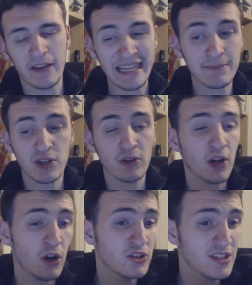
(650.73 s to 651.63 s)
for him to
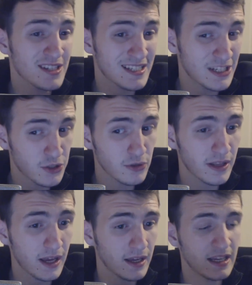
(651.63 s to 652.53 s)
unconsciously do
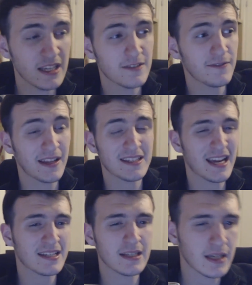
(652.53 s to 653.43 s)
that is
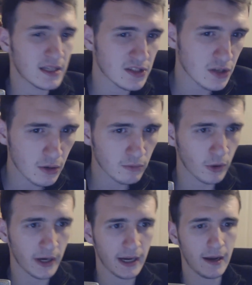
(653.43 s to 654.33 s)
fantastic in its own
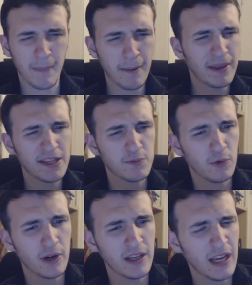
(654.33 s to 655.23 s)
right, and maybe that's
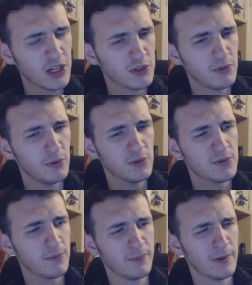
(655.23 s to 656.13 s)
why Yachiru
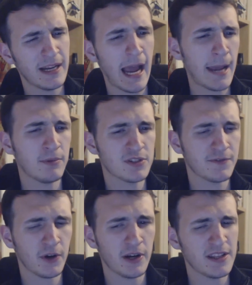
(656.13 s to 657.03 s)
wasn't really able to
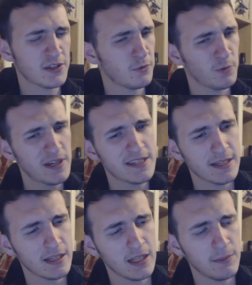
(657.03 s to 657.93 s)
fight until
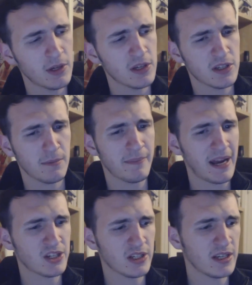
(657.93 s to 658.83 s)
recently, because
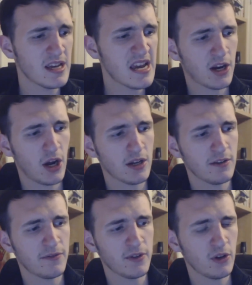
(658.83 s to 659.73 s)
Kenpachi had kind
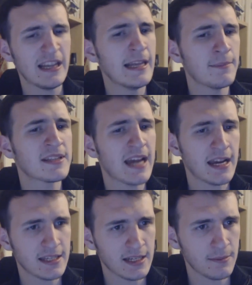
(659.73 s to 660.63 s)
of
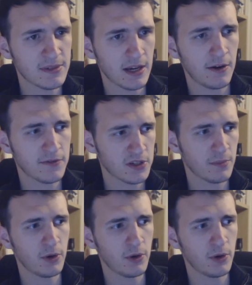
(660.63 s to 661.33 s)
unlimited himself to